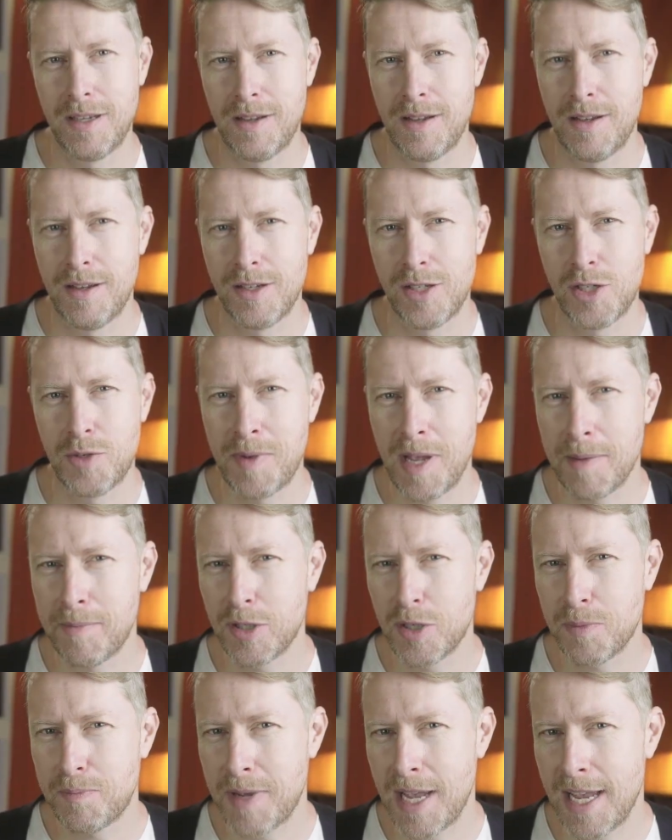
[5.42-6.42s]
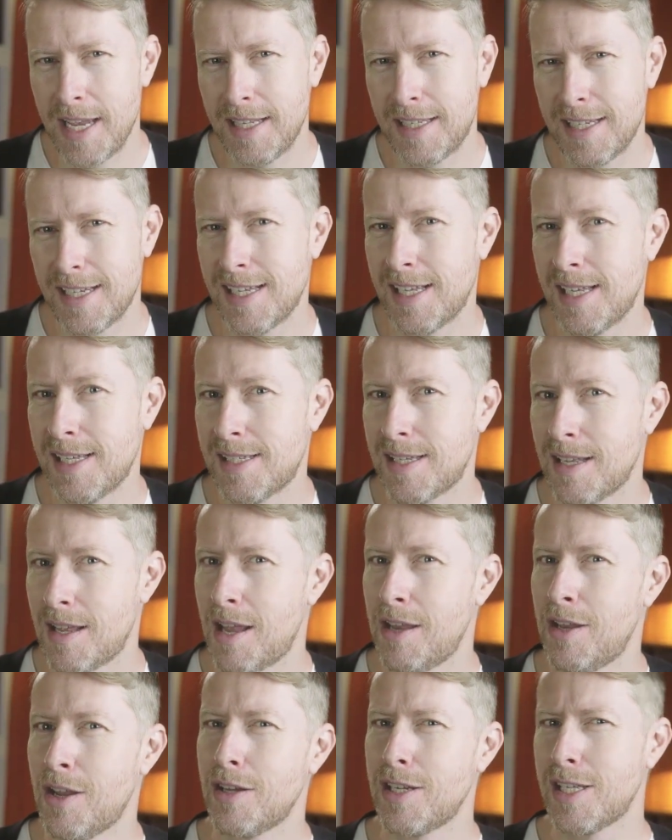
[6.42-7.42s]
To be able to paint is
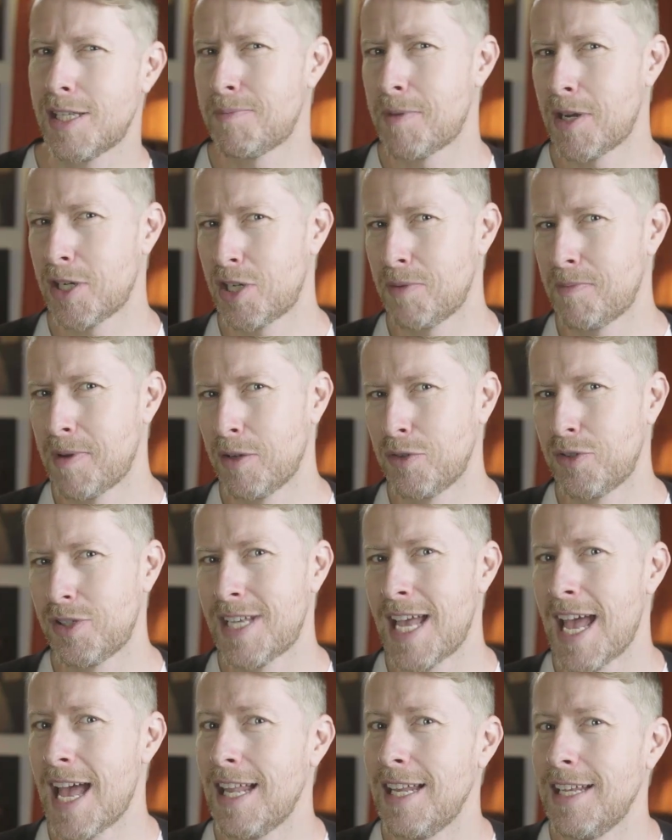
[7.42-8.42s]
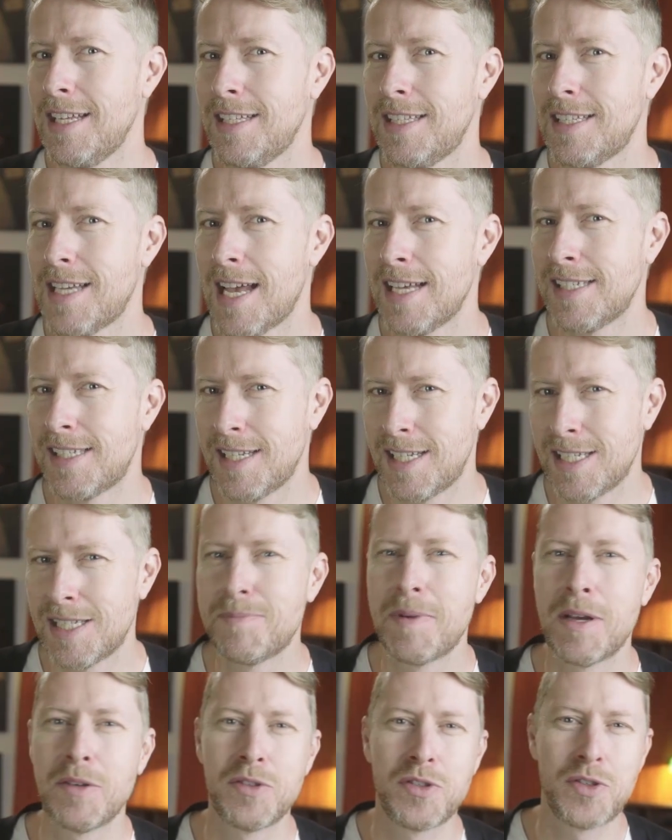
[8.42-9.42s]
not as much about talent as it is
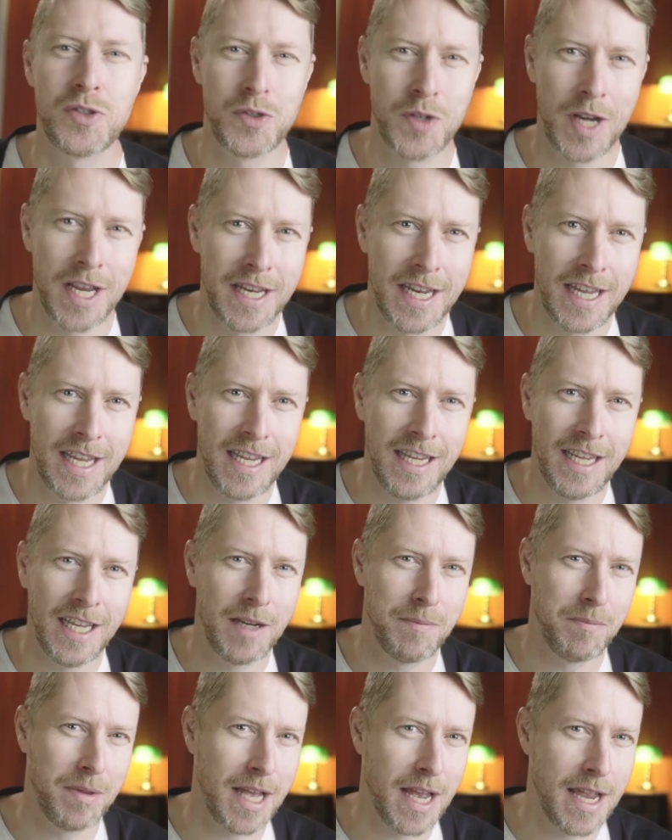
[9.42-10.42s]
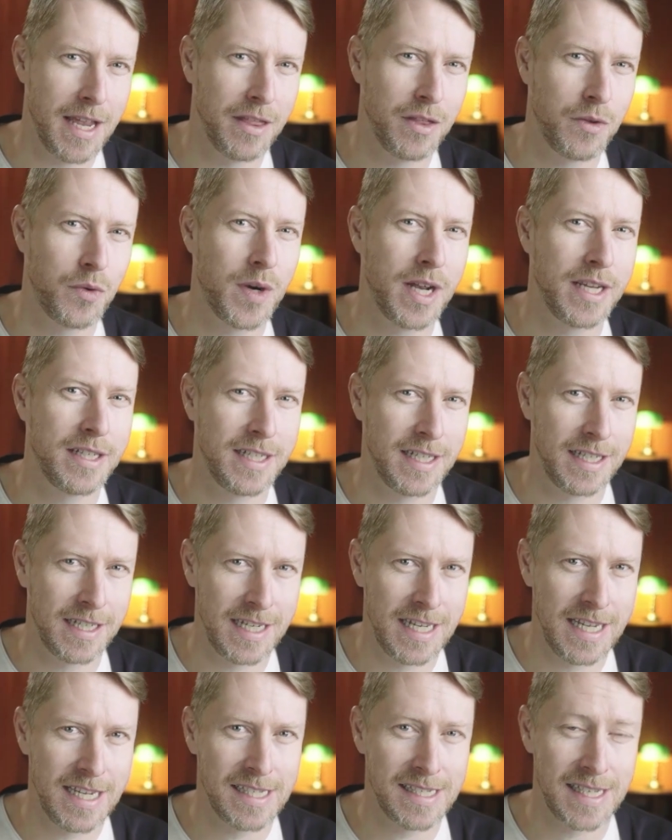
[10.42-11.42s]
about training and applying the right
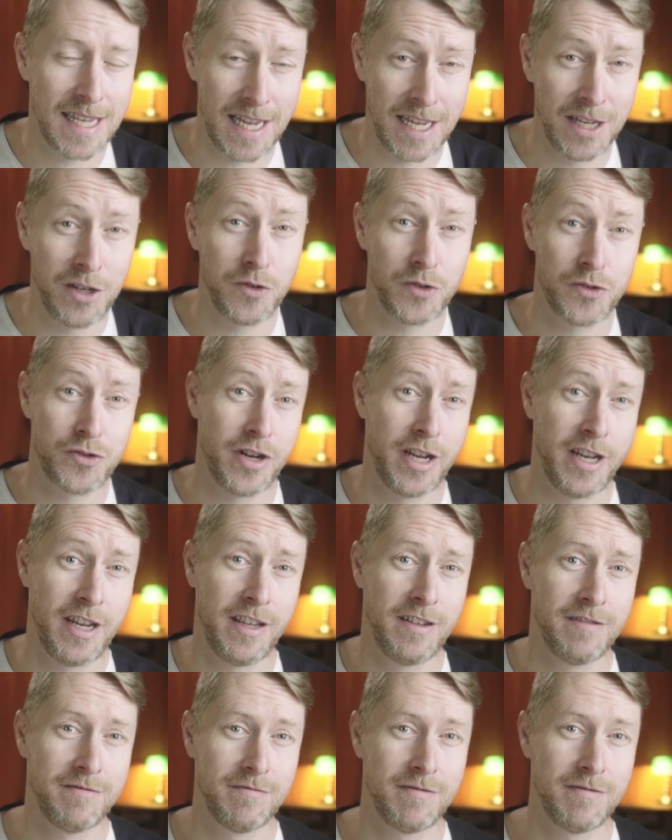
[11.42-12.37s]
techniques in your training.